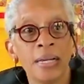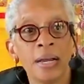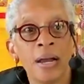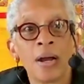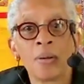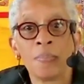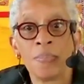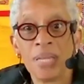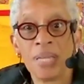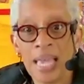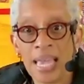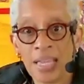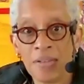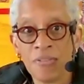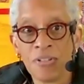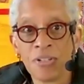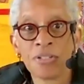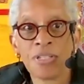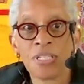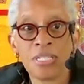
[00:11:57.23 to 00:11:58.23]
our
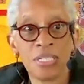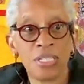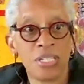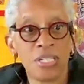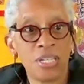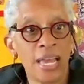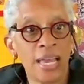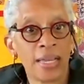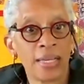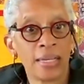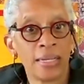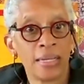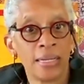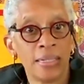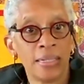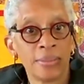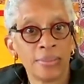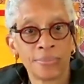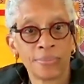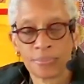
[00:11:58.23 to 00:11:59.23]
behaviors in check,
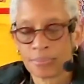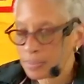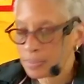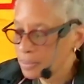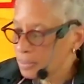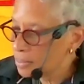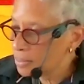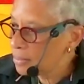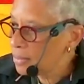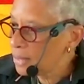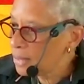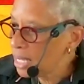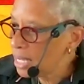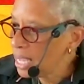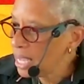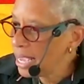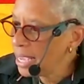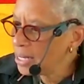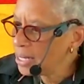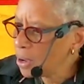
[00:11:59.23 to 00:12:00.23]

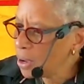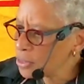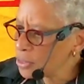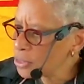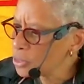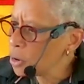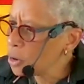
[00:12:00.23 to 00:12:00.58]
and also